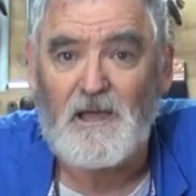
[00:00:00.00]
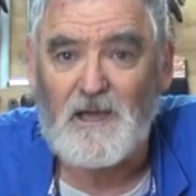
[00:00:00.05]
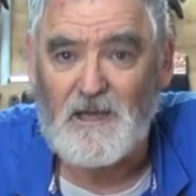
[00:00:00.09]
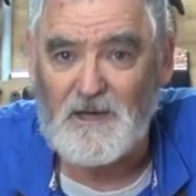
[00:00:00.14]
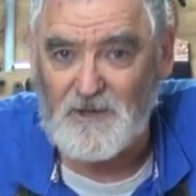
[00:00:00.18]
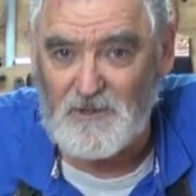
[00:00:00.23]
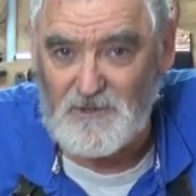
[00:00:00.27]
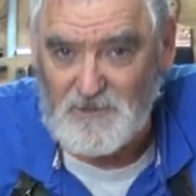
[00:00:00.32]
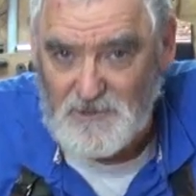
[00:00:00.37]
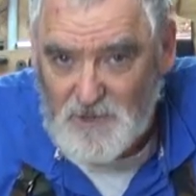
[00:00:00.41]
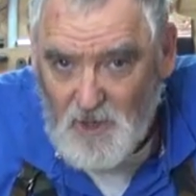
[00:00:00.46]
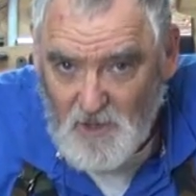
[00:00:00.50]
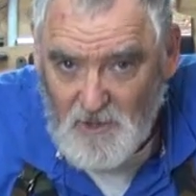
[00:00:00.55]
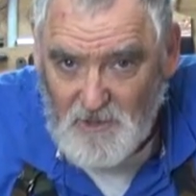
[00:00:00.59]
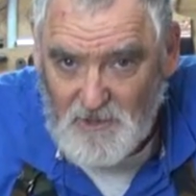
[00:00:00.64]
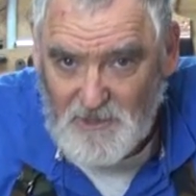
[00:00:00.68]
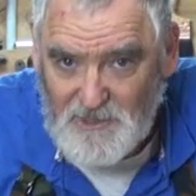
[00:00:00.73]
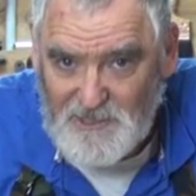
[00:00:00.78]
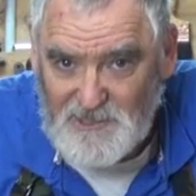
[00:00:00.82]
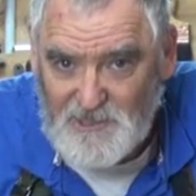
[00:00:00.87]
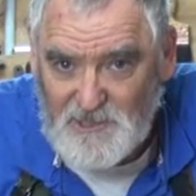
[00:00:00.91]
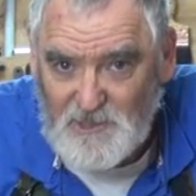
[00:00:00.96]
and I'll dock
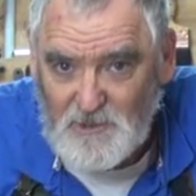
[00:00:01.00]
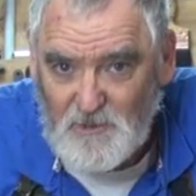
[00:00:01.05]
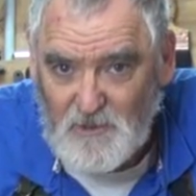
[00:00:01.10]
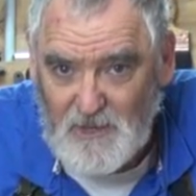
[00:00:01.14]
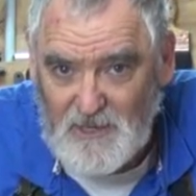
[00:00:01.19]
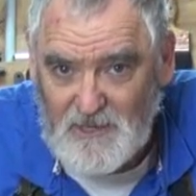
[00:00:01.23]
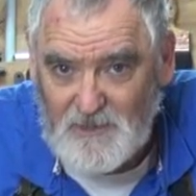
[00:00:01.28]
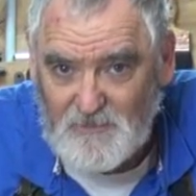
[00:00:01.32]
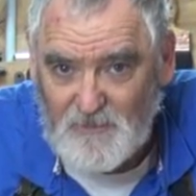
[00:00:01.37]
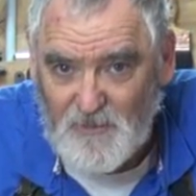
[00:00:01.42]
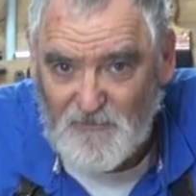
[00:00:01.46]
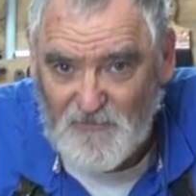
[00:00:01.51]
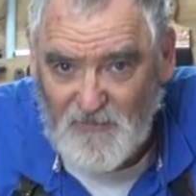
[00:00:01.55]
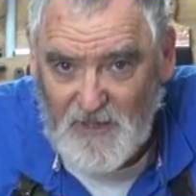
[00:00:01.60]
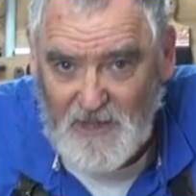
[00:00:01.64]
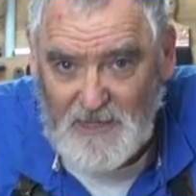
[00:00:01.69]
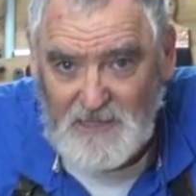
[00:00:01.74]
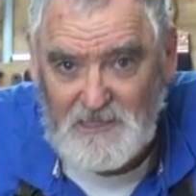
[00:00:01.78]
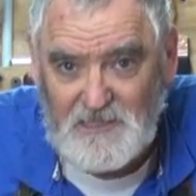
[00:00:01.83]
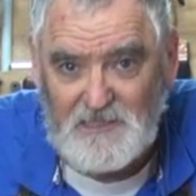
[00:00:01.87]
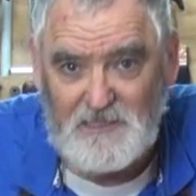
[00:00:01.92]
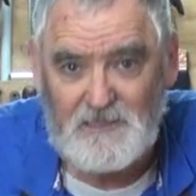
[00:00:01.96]
these square to my
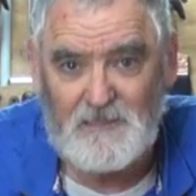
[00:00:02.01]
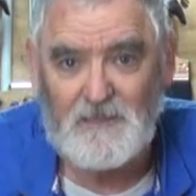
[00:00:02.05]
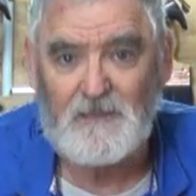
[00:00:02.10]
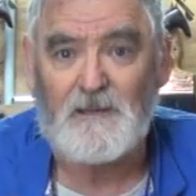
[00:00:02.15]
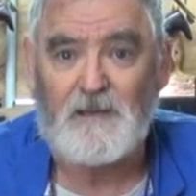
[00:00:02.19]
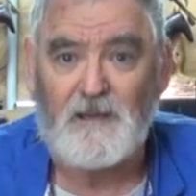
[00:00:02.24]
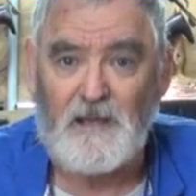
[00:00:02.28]
fence